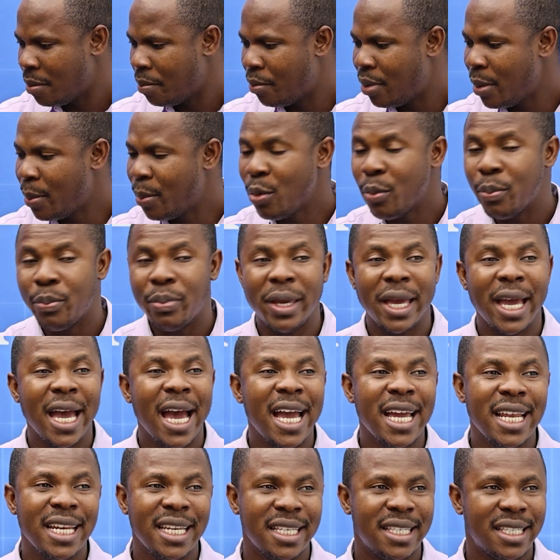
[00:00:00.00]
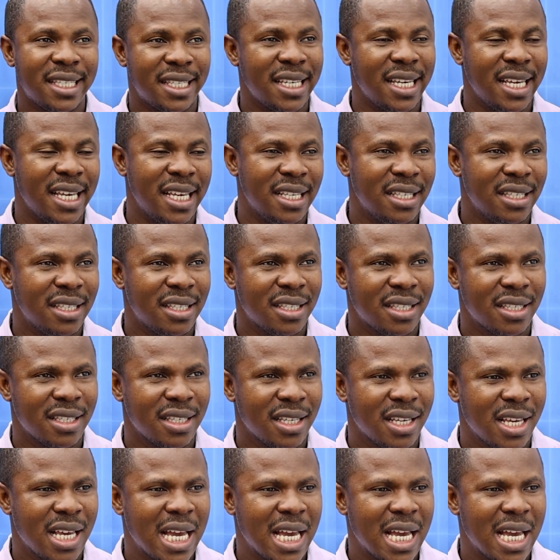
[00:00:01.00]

people behind the scenes